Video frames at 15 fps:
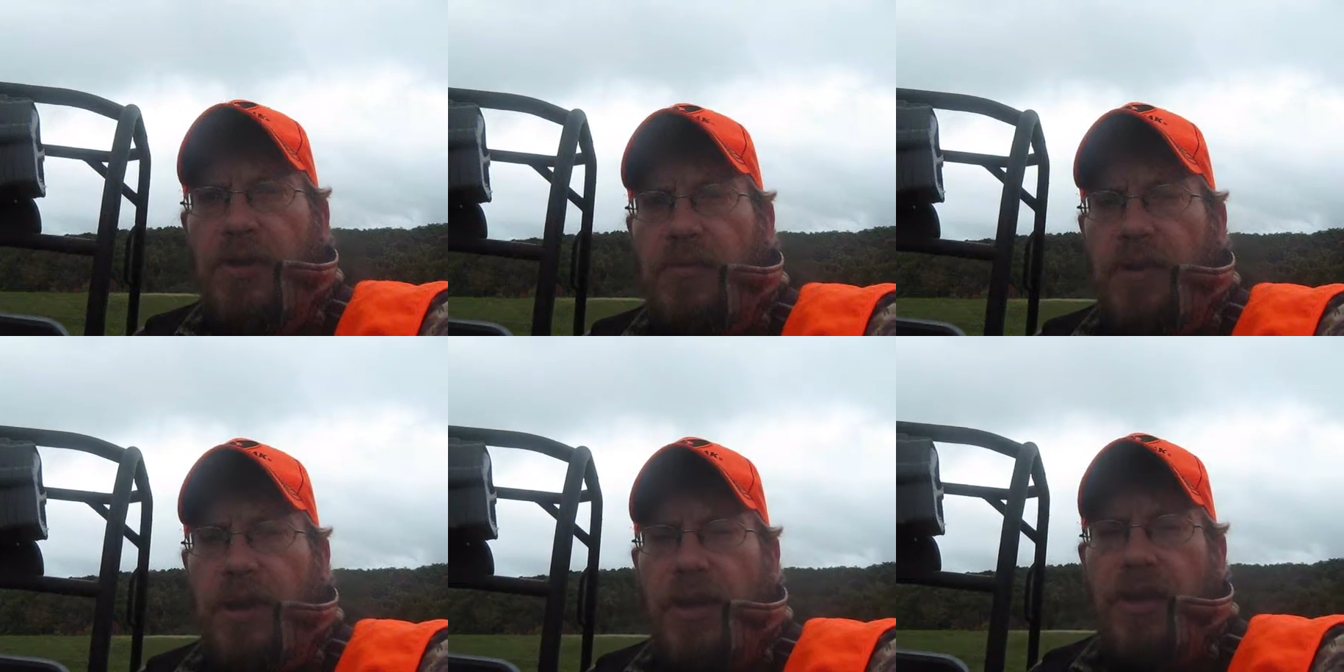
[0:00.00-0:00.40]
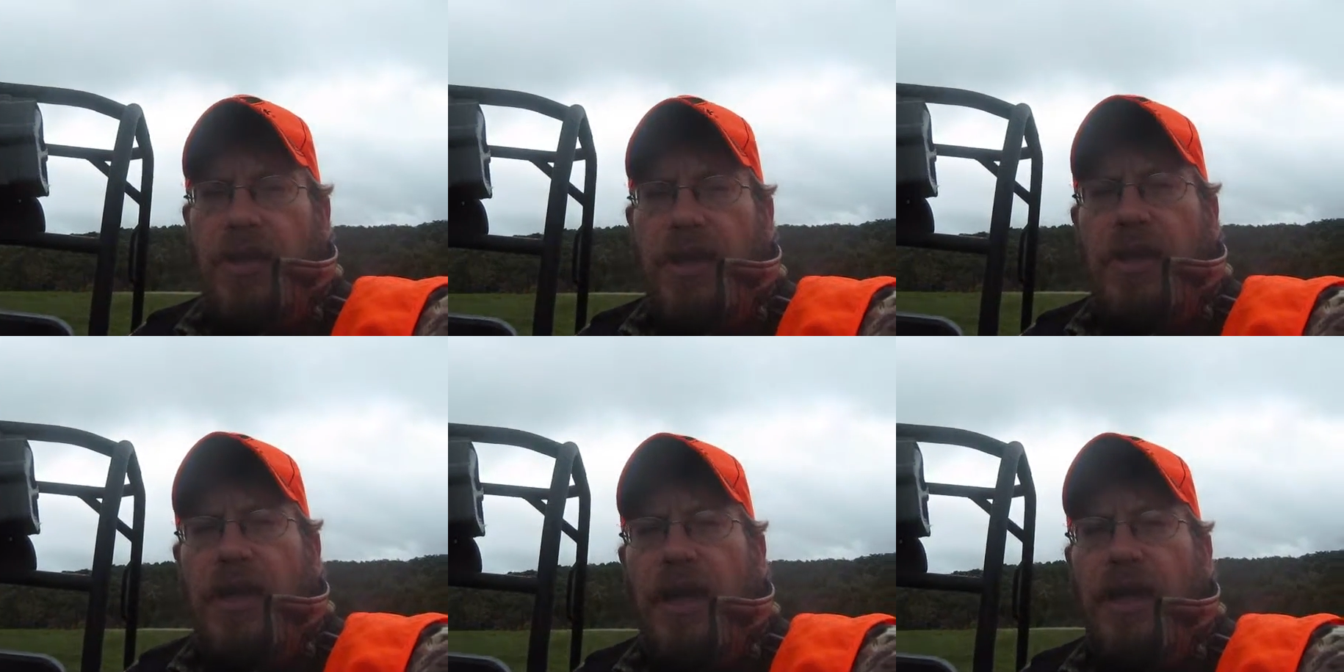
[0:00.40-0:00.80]
running
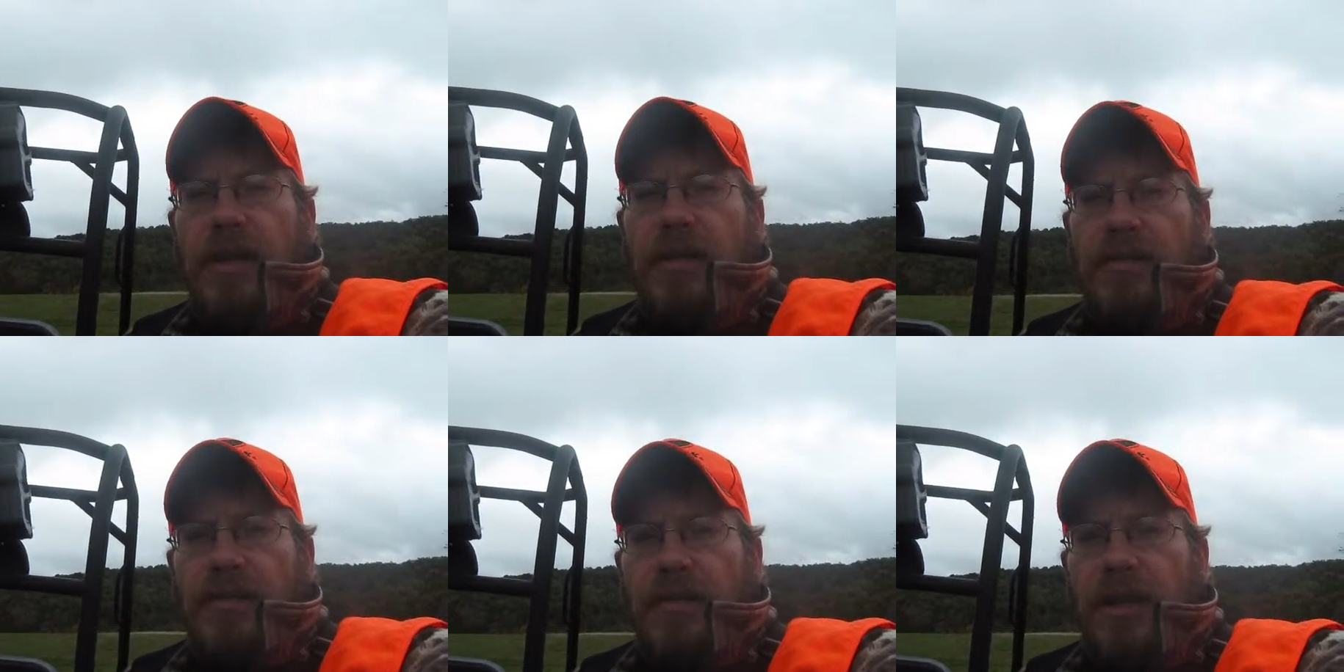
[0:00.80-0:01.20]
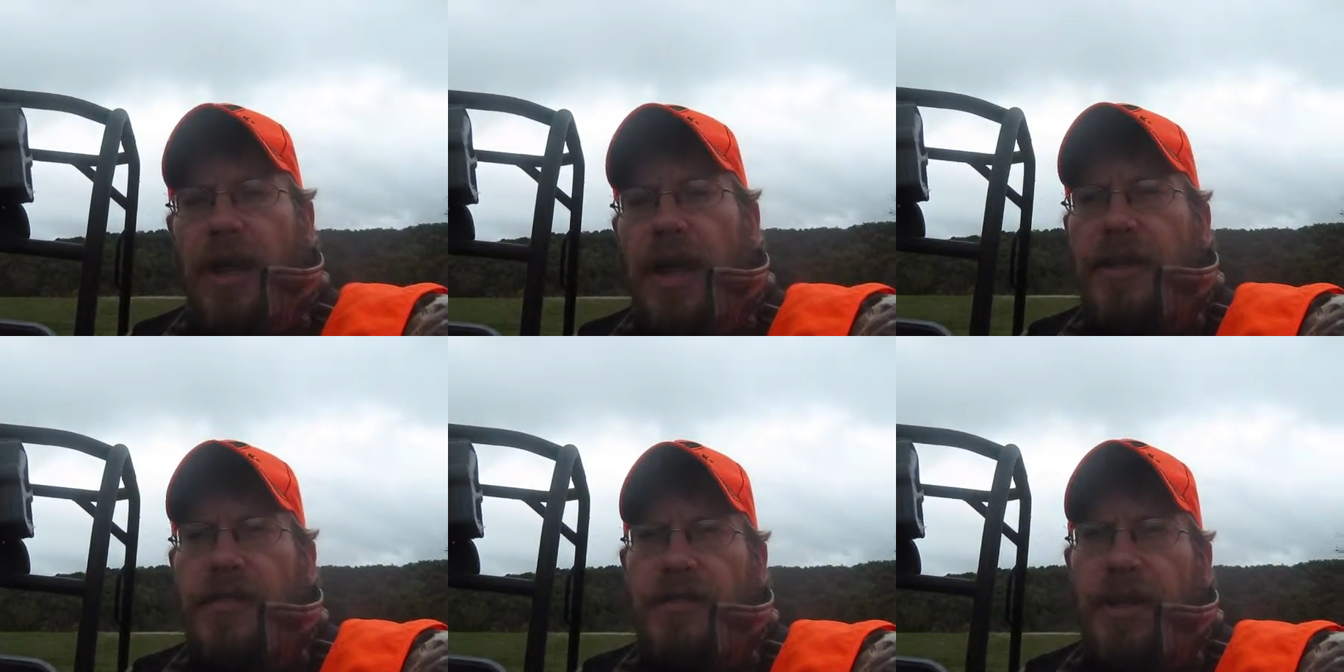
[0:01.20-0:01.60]
the
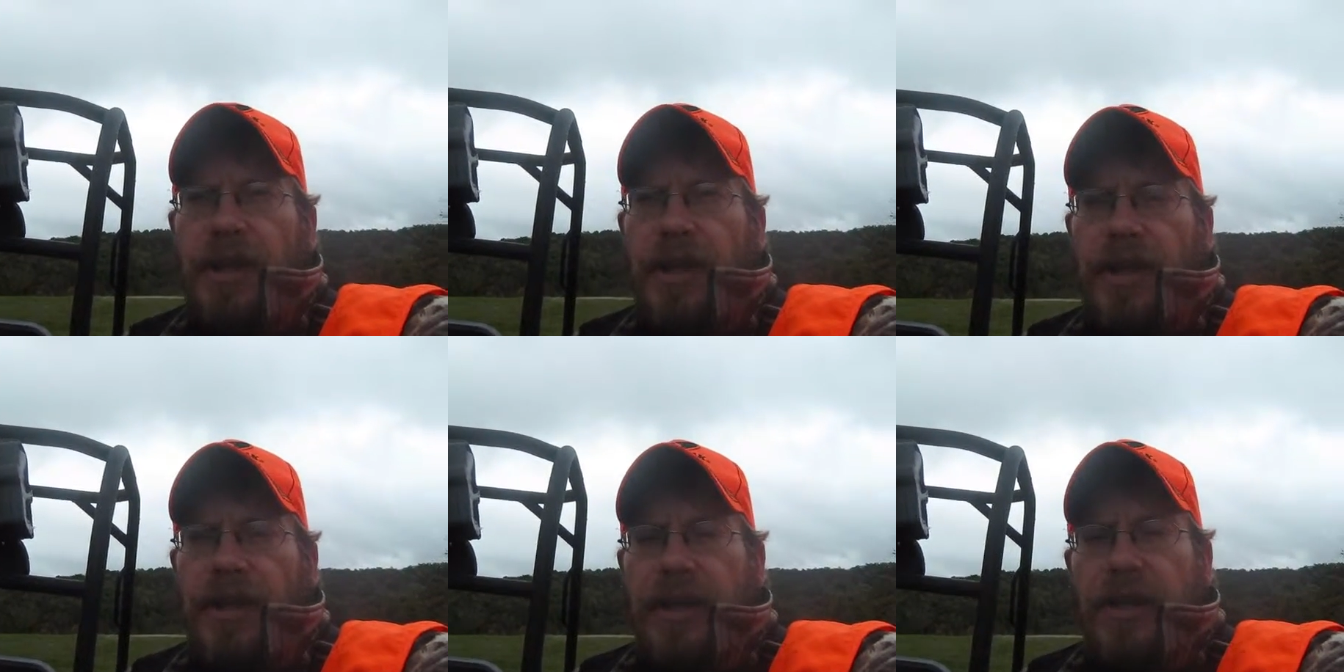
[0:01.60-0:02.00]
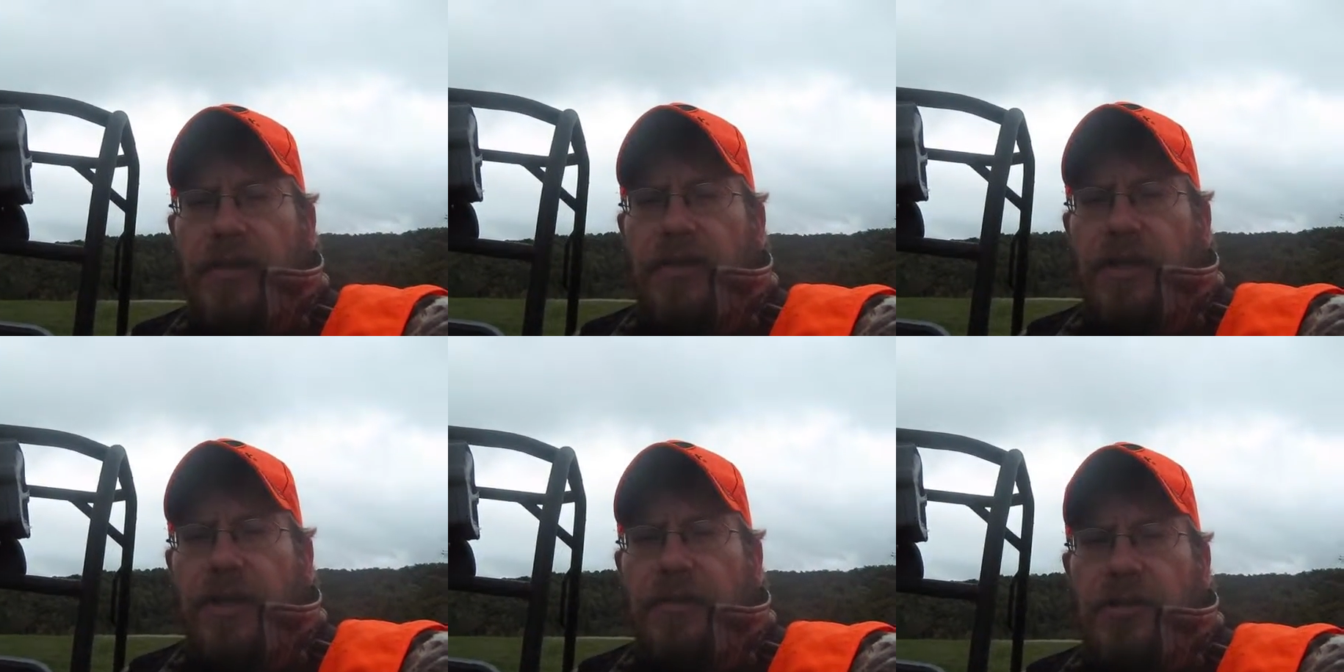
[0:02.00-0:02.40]
lines, all that kind
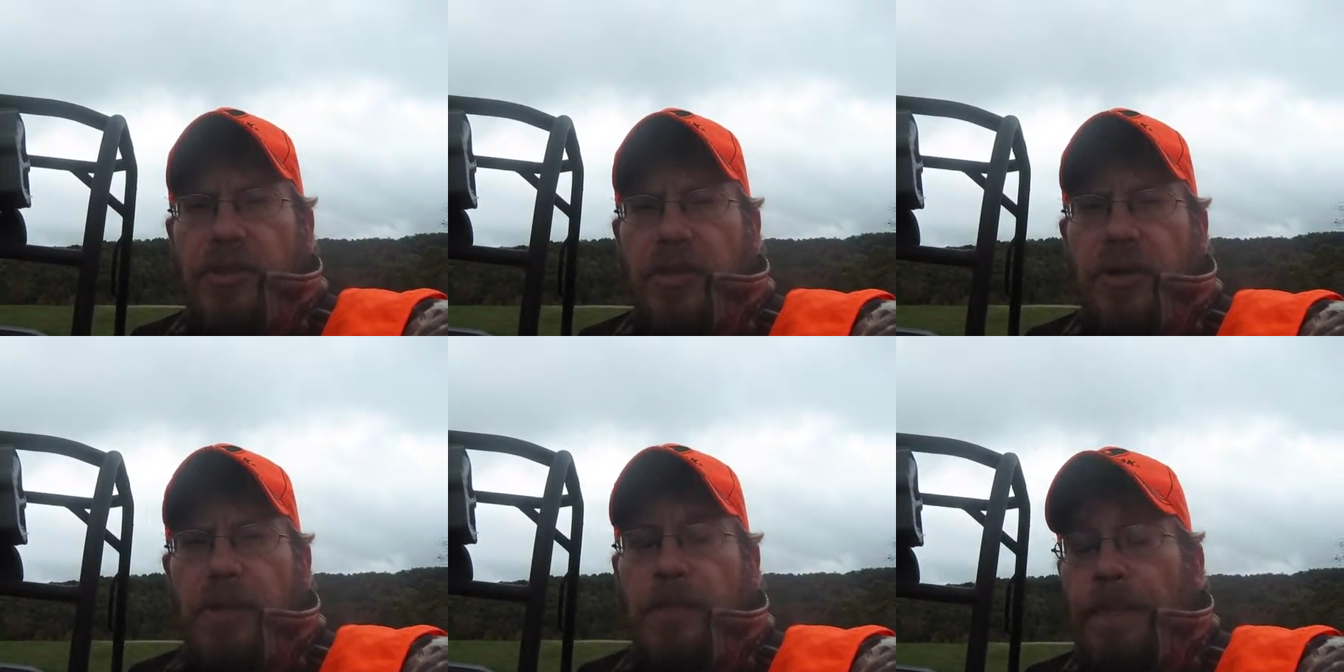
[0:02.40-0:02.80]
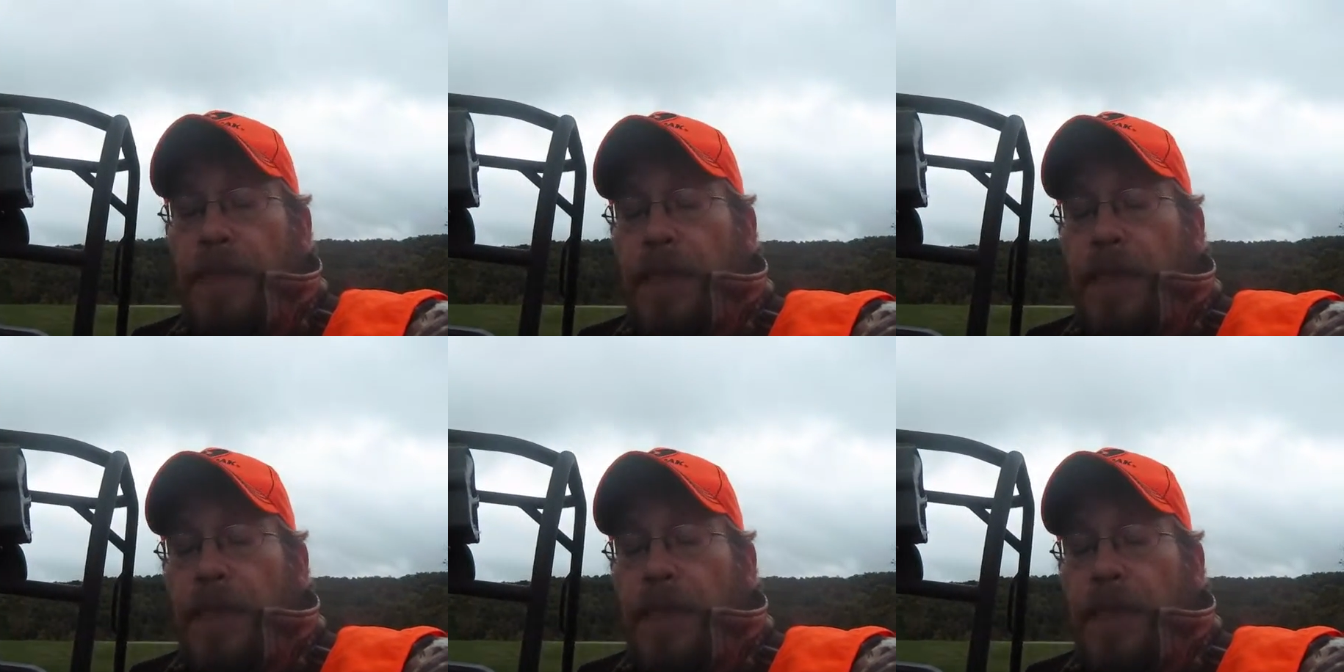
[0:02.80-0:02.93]
of stuff. So